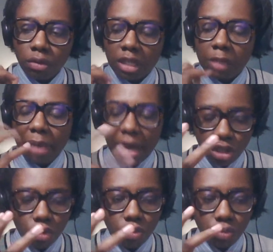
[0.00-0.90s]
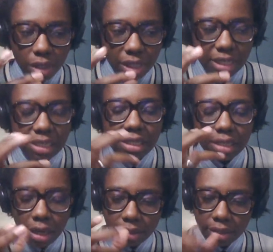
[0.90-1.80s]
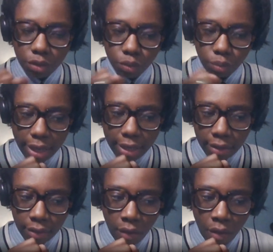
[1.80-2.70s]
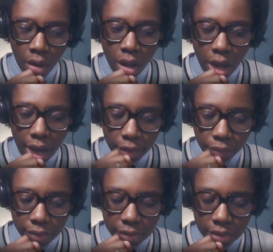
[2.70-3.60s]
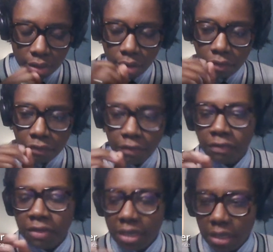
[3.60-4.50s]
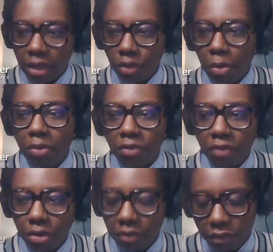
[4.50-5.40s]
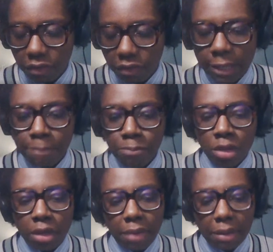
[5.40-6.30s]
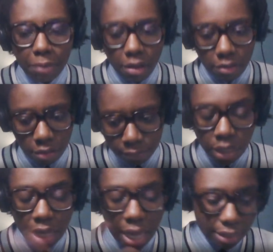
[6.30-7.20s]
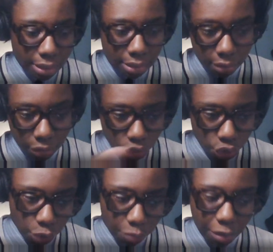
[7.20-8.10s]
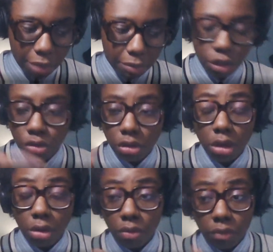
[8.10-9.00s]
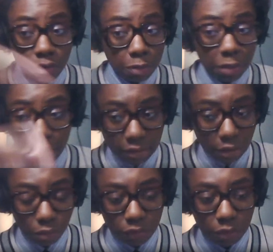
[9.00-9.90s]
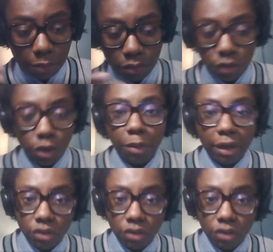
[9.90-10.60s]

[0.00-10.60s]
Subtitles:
This passion really started when I was 15. I remember very vividly my mother had decided to buy me new clothes because I was supposed to go back to